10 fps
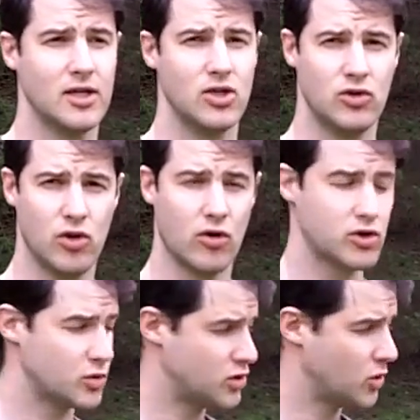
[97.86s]
You
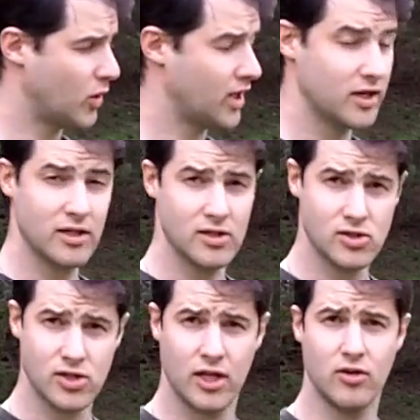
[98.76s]
notice which way it
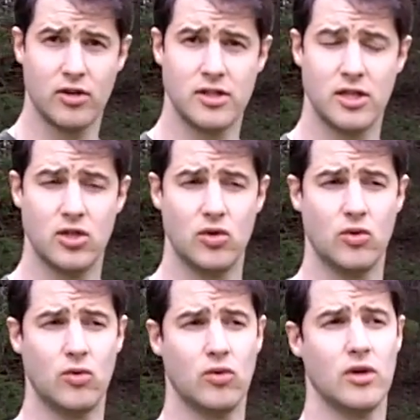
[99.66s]
is, and you
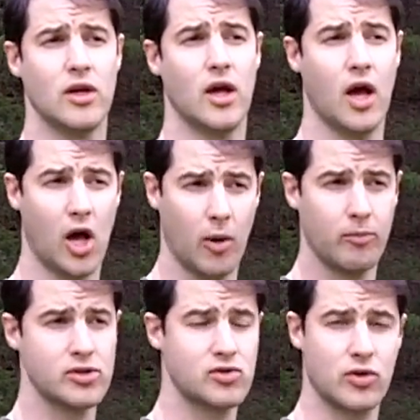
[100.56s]
continue
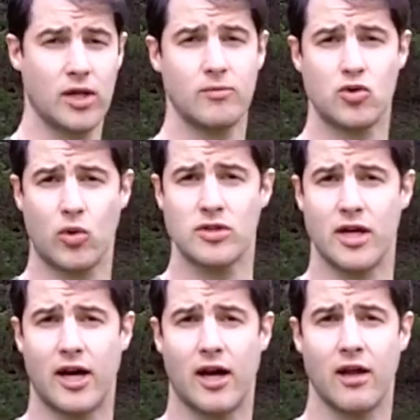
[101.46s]
upstream towards
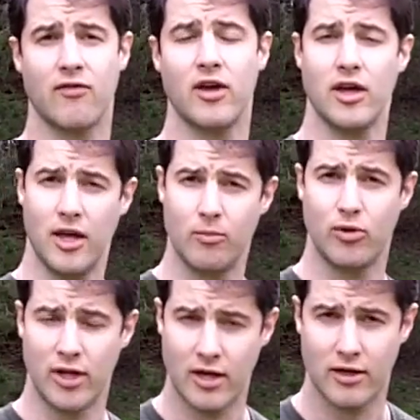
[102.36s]
the hive and
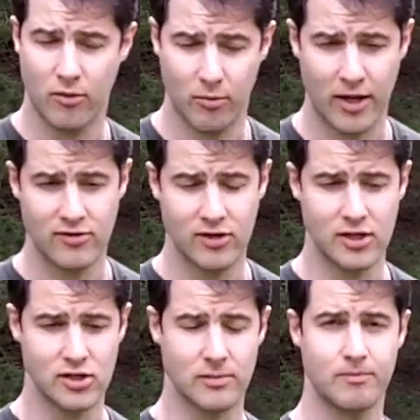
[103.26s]
put out another bait
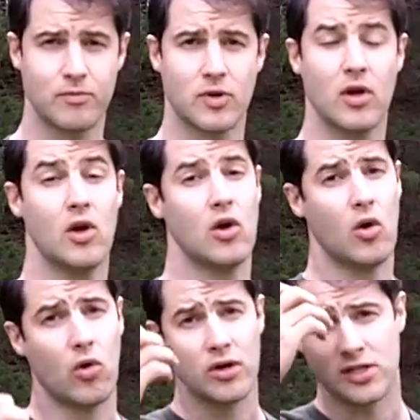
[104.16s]
station.
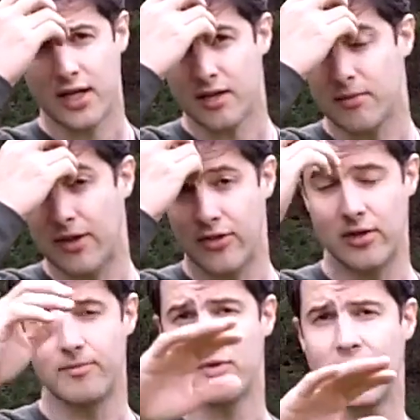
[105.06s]
Or a second method
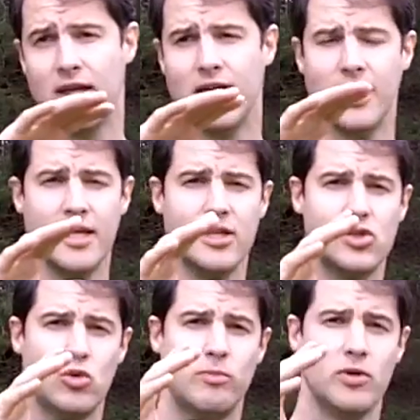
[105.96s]

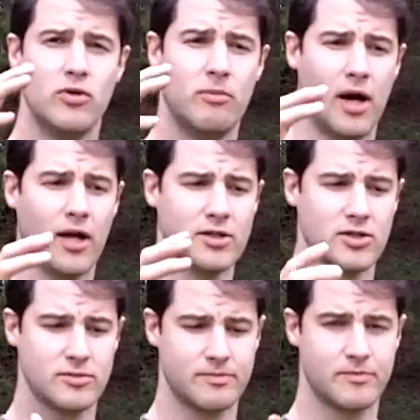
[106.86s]
is you build a box
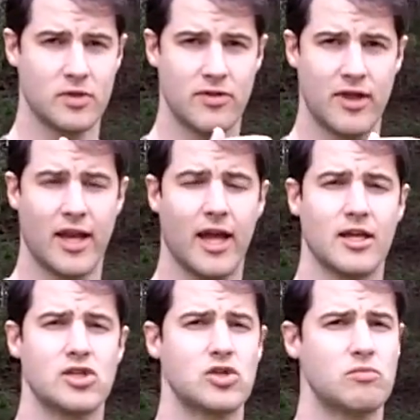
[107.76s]
that
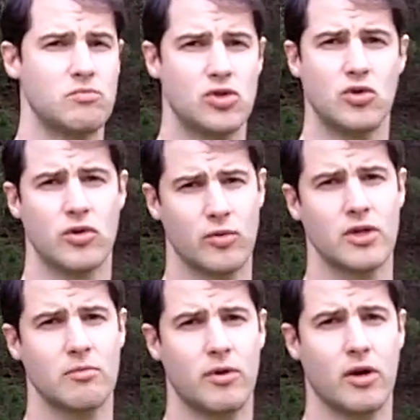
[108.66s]
has 2 or 3
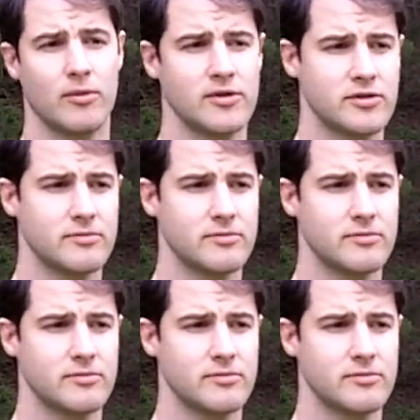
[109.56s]
compartments.